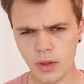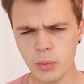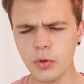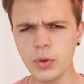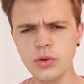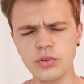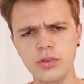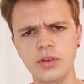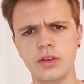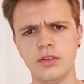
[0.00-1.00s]
But when you're
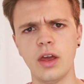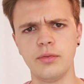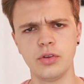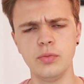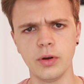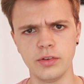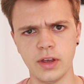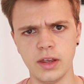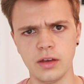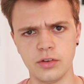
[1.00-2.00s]
shooting at
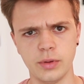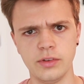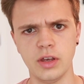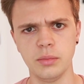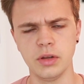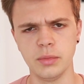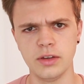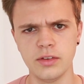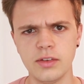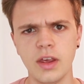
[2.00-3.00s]
f2.8 at
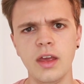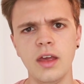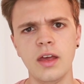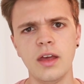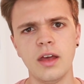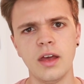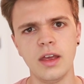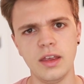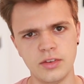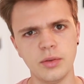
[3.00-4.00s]
28mm,
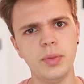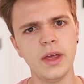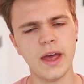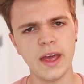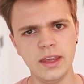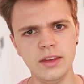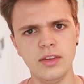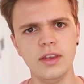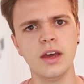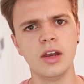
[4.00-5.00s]
it's a bit
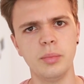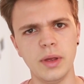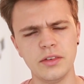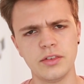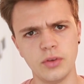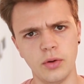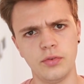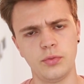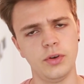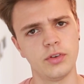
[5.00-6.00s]
hazy and a bit
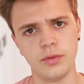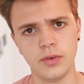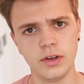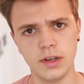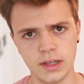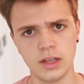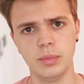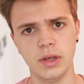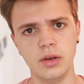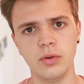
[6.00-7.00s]
soft, which I find a little
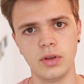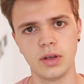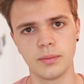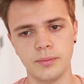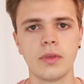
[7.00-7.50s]
bit annoying.